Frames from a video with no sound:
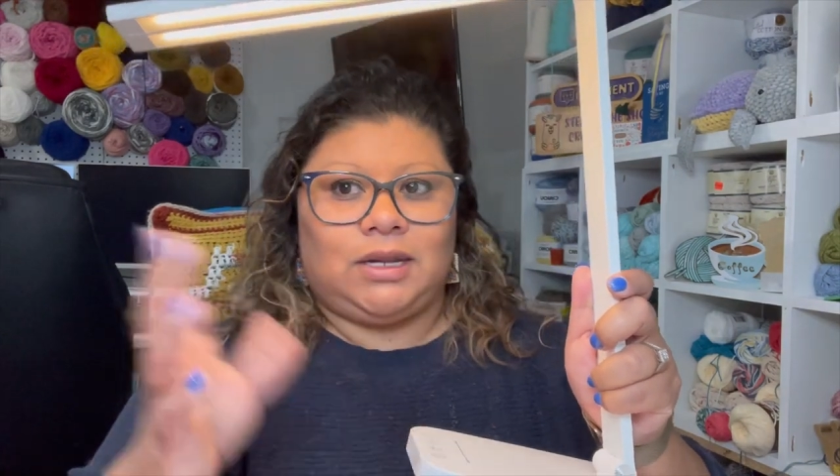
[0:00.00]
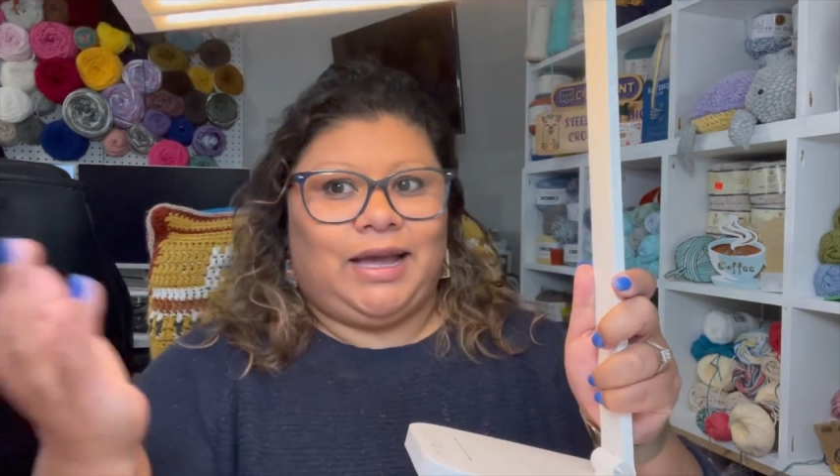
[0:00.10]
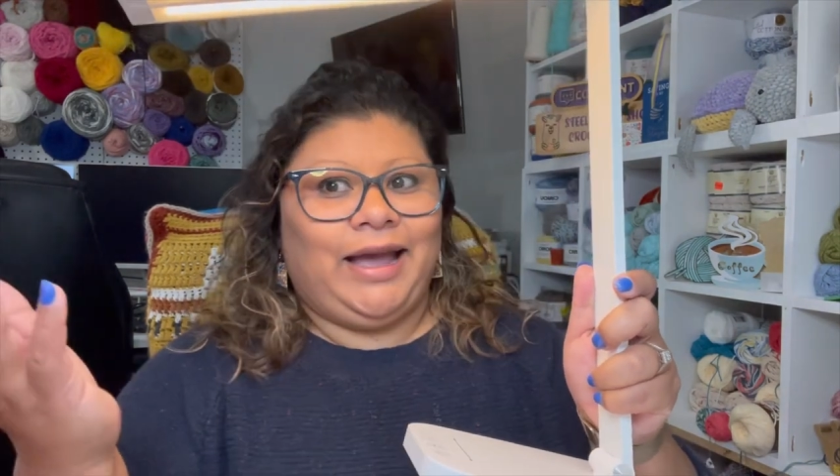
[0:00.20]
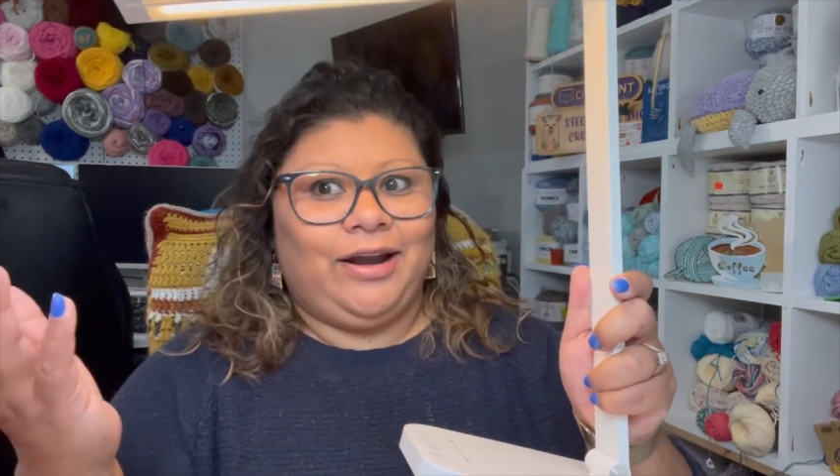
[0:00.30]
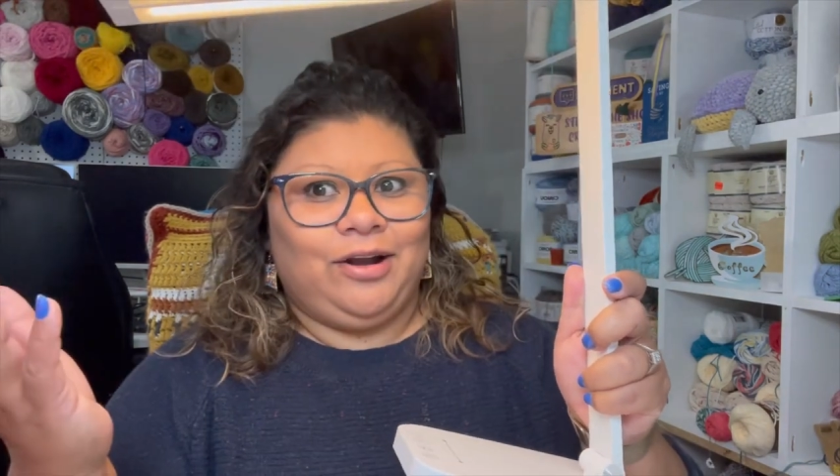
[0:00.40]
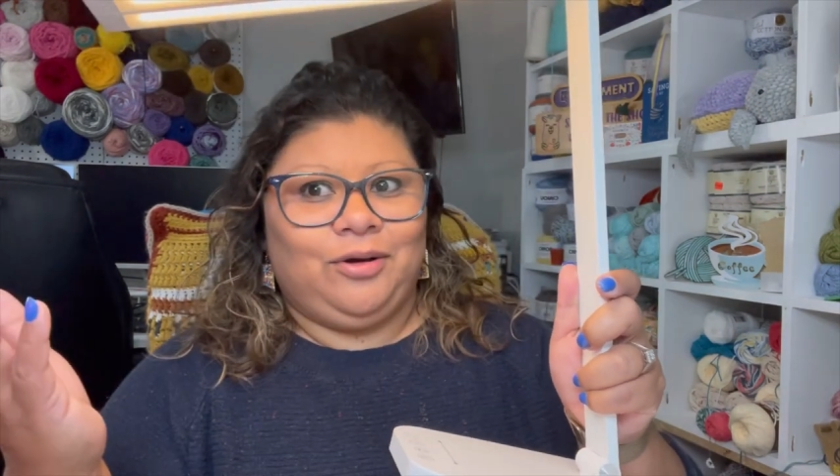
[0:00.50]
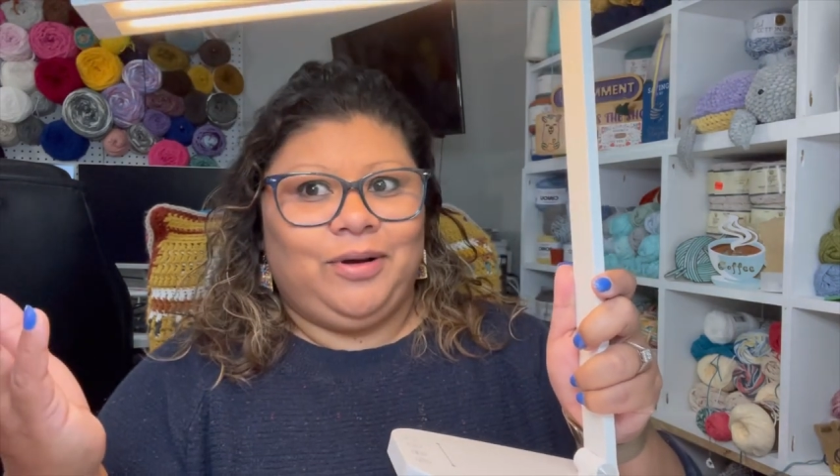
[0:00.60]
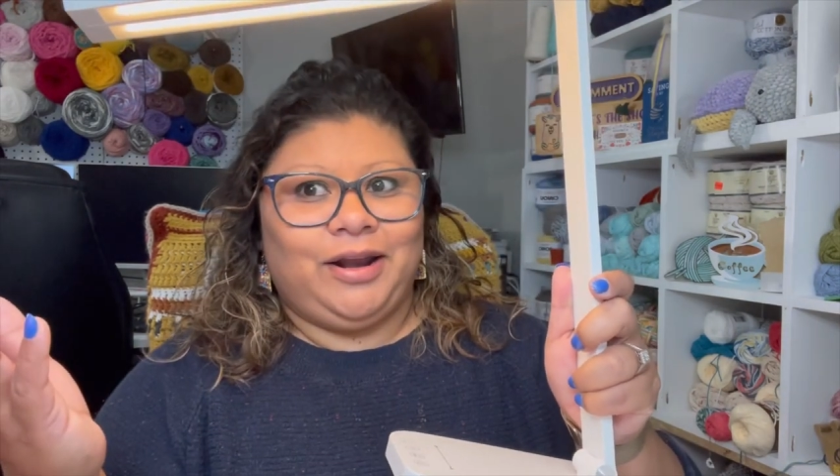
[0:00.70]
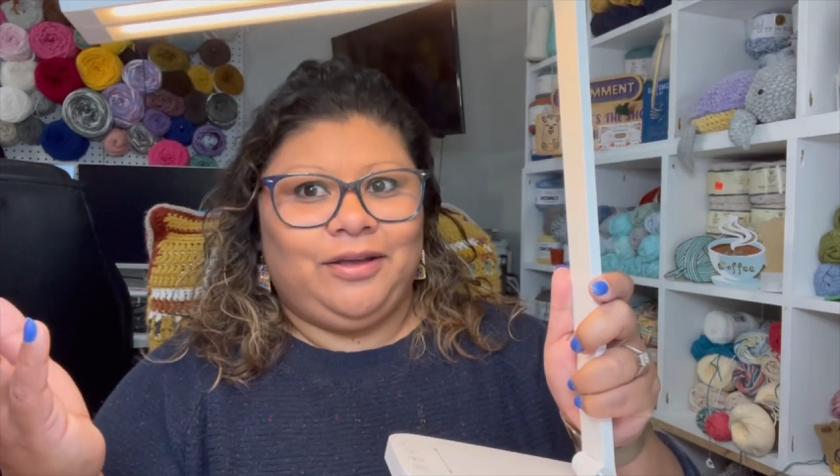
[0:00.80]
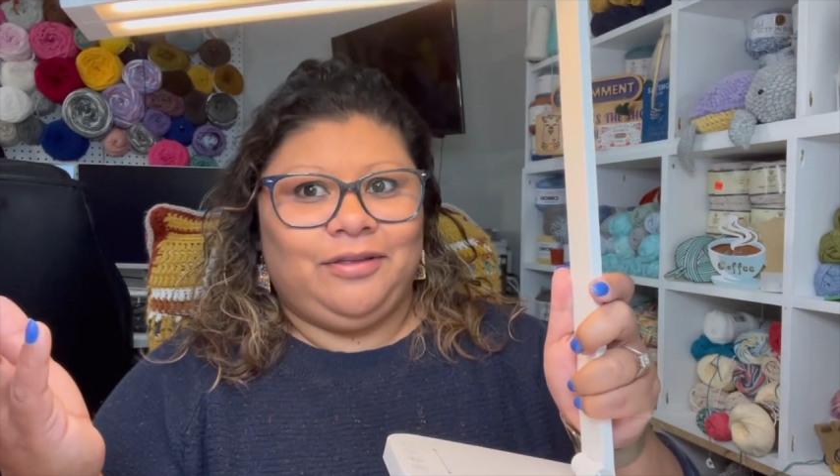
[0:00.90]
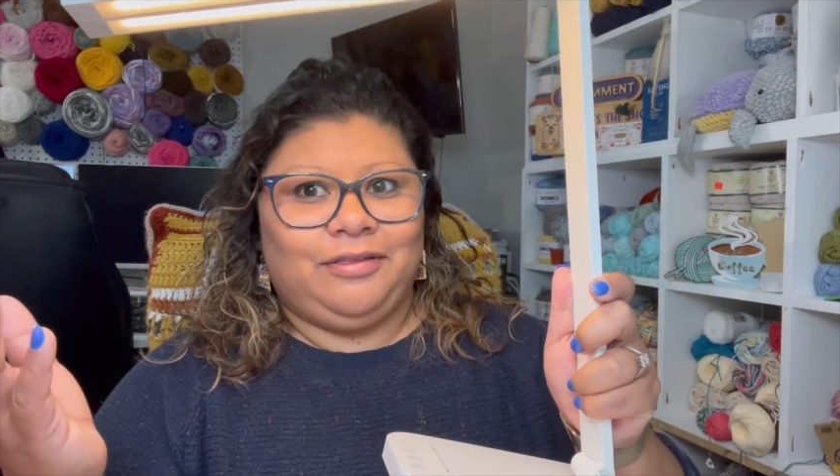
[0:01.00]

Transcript: I don't know. What do you